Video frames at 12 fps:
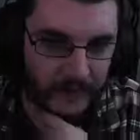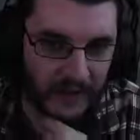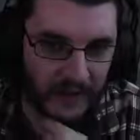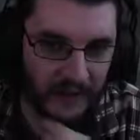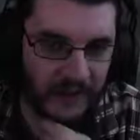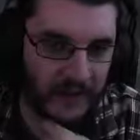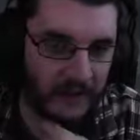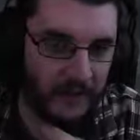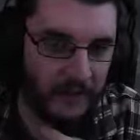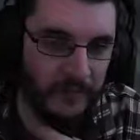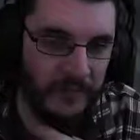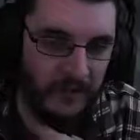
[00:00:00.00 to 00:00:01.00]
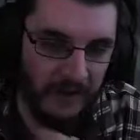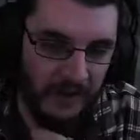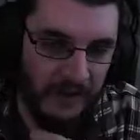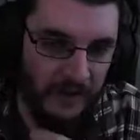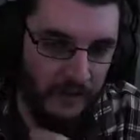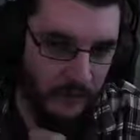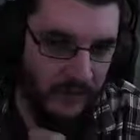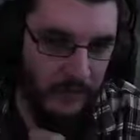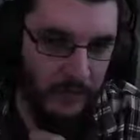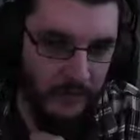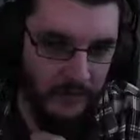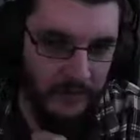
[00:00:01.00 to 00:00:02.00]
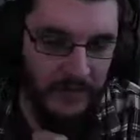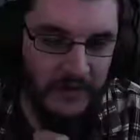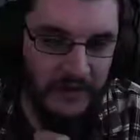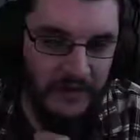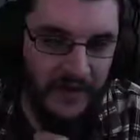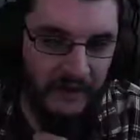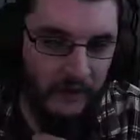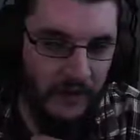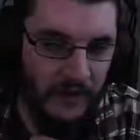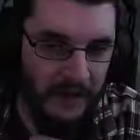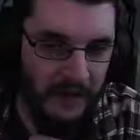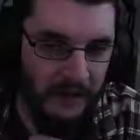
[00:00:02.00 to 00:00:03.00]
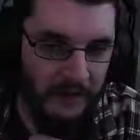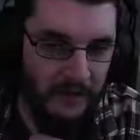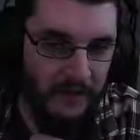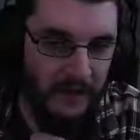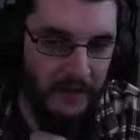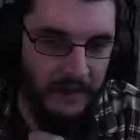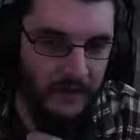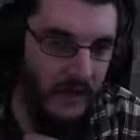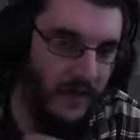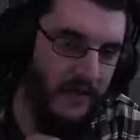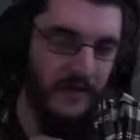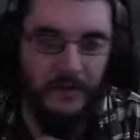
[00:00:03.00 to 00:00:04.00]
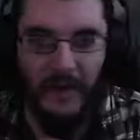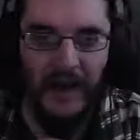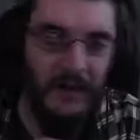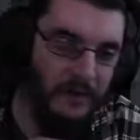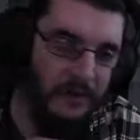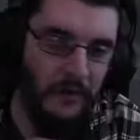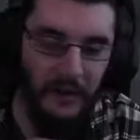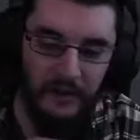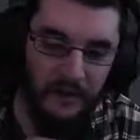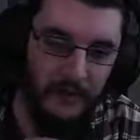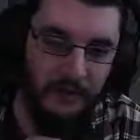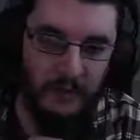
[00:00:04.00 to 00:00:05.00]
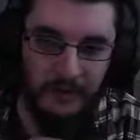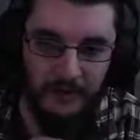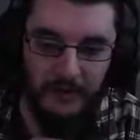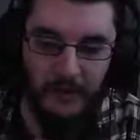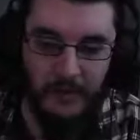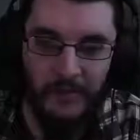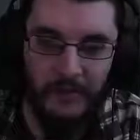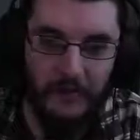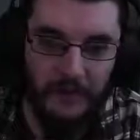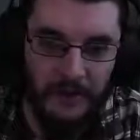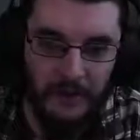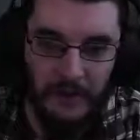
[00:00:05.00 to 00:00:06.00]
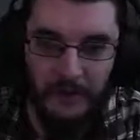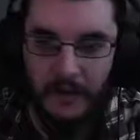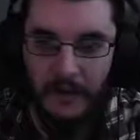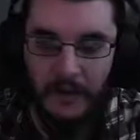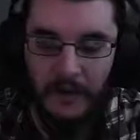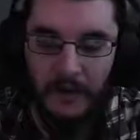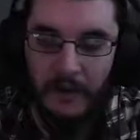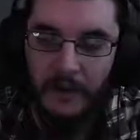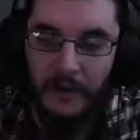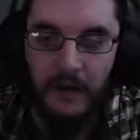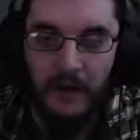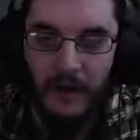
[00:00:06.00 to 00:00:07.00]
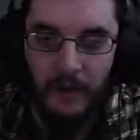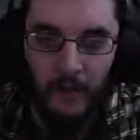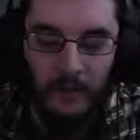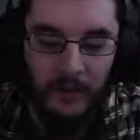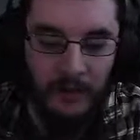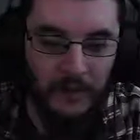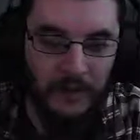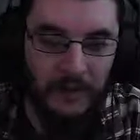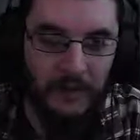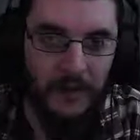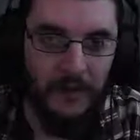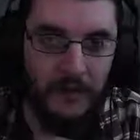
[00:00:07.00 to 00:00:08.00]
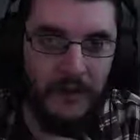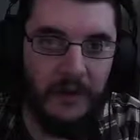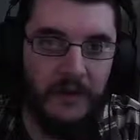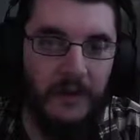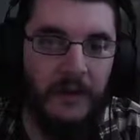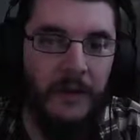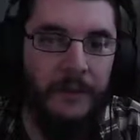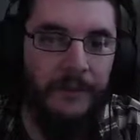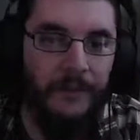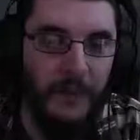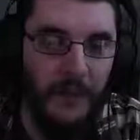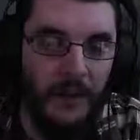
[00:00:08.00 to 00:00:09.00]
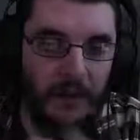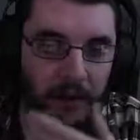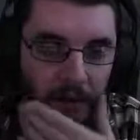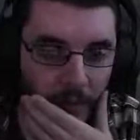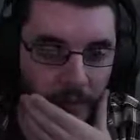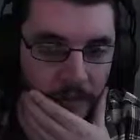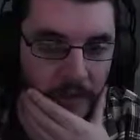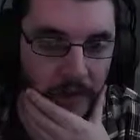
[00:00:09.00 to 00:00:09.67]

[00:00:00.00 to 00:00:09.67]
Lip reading: It does look pretty cheesy when people are just never-ending, like, dodging back and forth. It looks pretty stupid, so I'm wondering what they're going to do with this. The 1.0